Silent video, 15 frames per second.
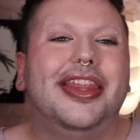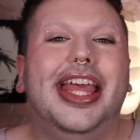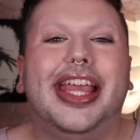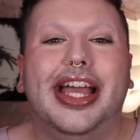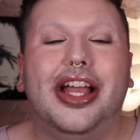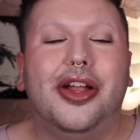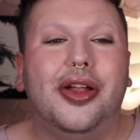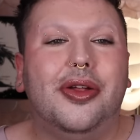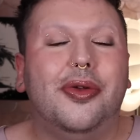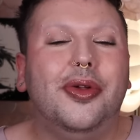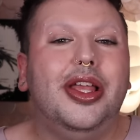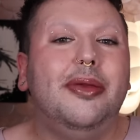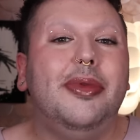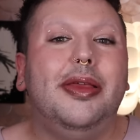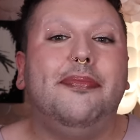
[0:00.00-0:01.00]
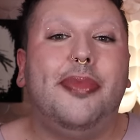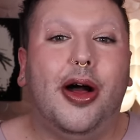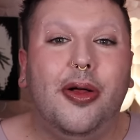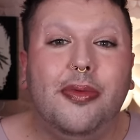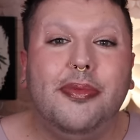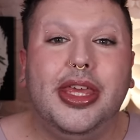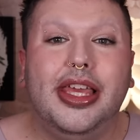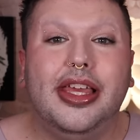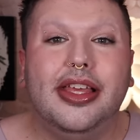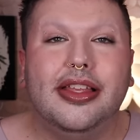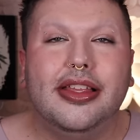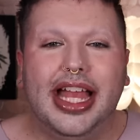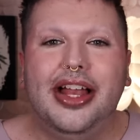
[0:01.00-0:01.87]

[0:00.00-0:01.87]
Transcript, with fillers: like a creamy, balmy.